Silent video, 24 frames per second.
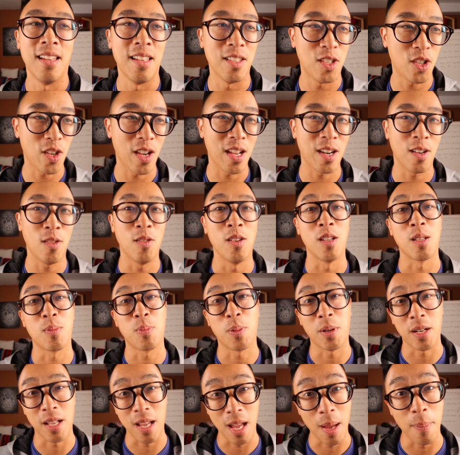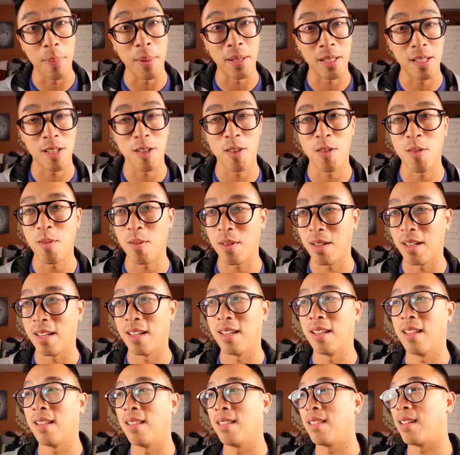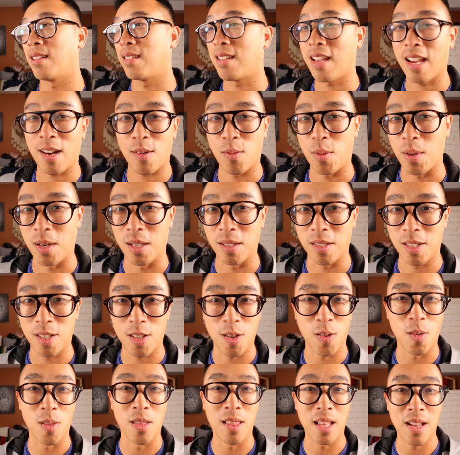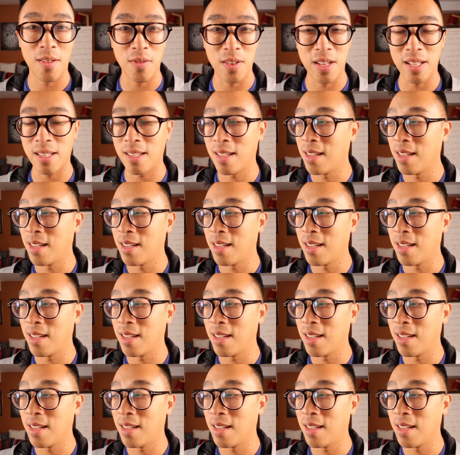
His channel is pretty epic too in the tech world. So love it.